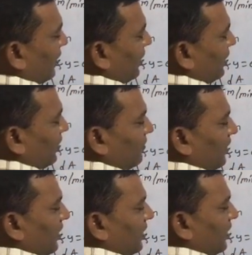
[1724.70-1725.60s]
area of
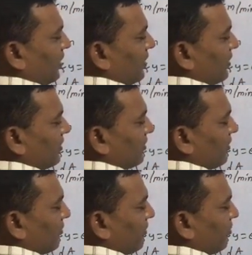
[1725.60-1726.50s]
the rectangle is
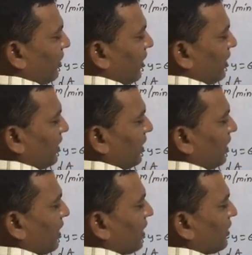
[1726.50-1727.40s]
given by
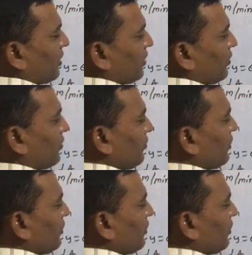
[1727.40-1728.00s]
length into